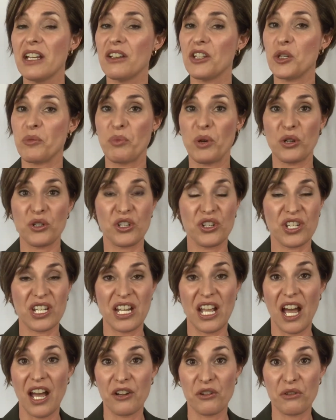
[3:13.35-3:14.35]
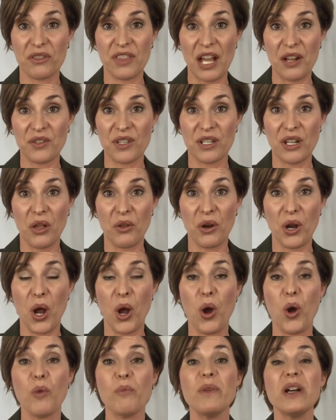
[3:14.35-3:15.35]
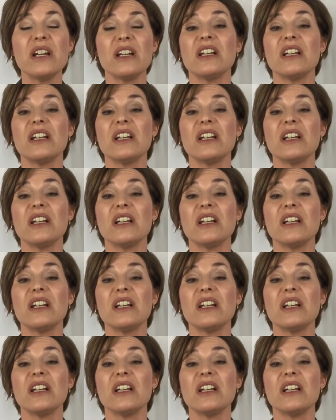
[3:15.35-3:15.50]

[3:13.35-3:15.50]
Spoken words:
you're purchasing a $100,000 home,